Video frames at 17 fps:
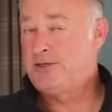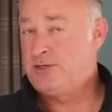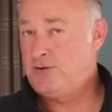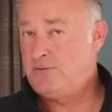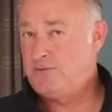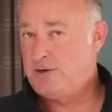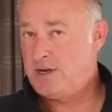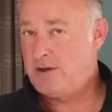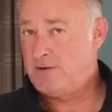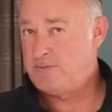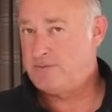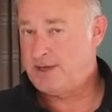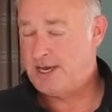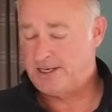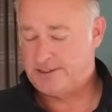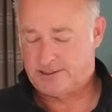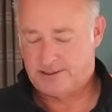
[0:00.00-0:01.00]
I do
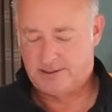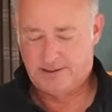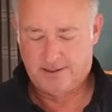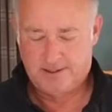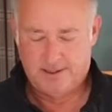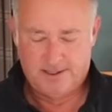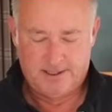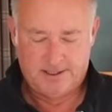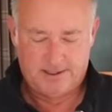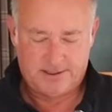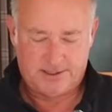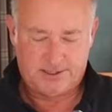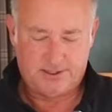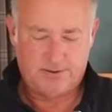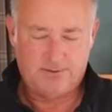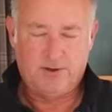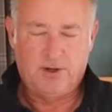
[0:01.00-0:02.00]
know that.
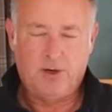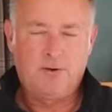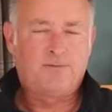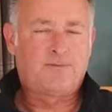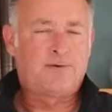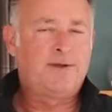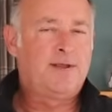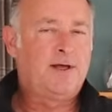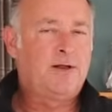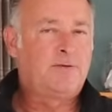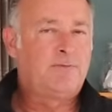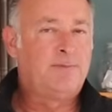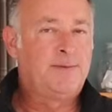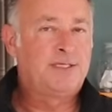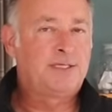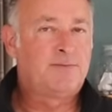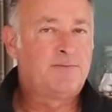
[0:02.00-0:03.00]
So hopefully
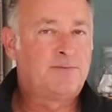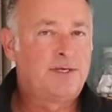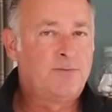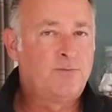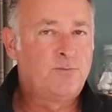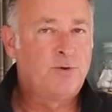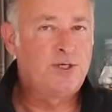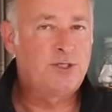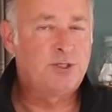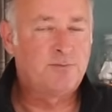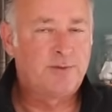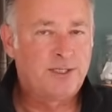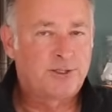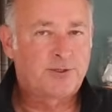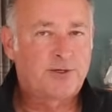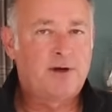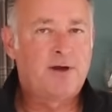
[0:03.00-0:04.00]
that will be something we
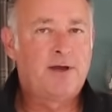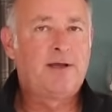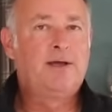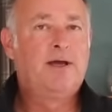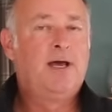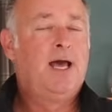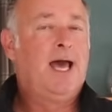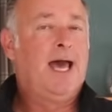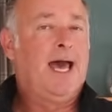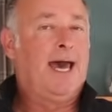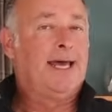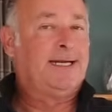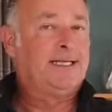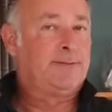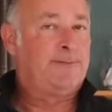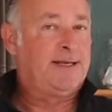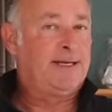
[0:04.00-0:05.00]
should be trying
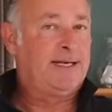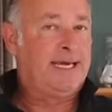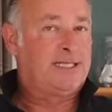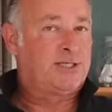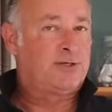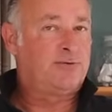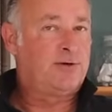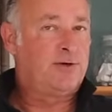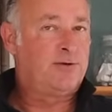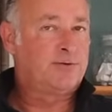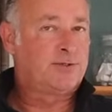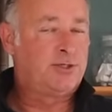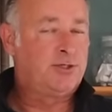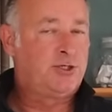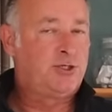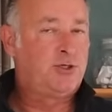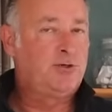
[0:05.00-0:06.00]
a little bit later
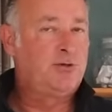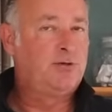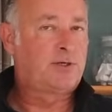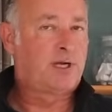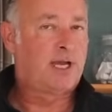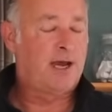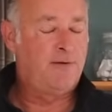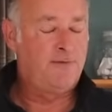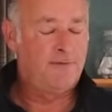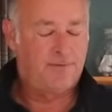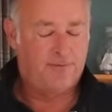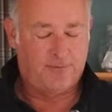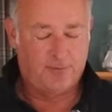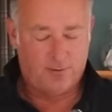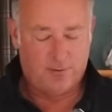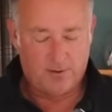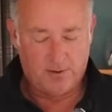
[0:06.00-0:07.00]
on. So do look out
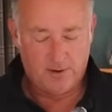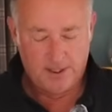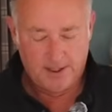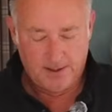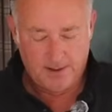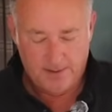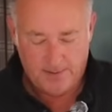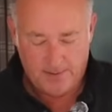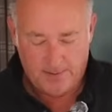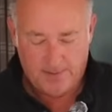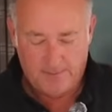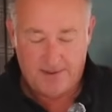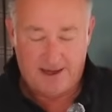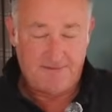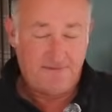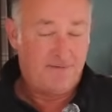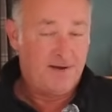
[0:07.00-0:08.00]
for
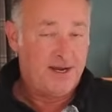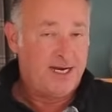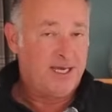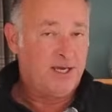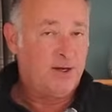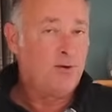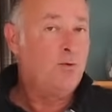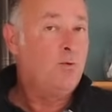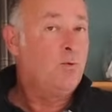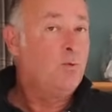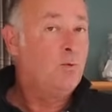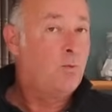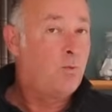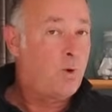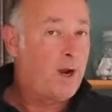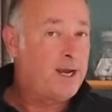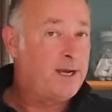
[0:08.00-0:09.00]
that video
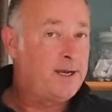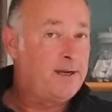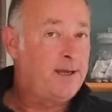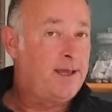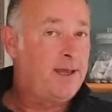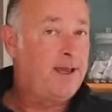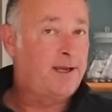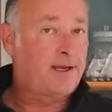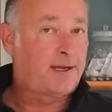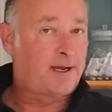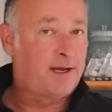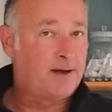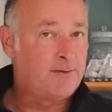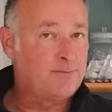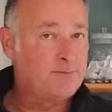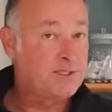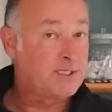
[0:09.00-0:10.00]
when it
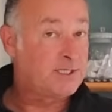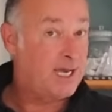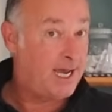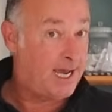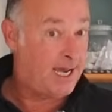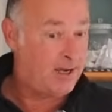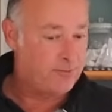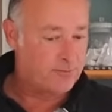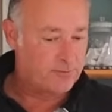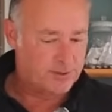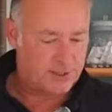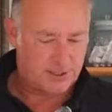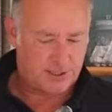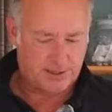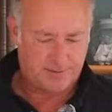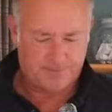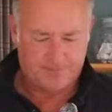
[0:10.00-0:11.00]
comes
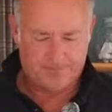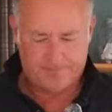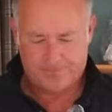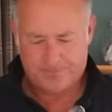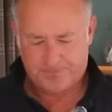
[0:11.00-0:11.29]
out.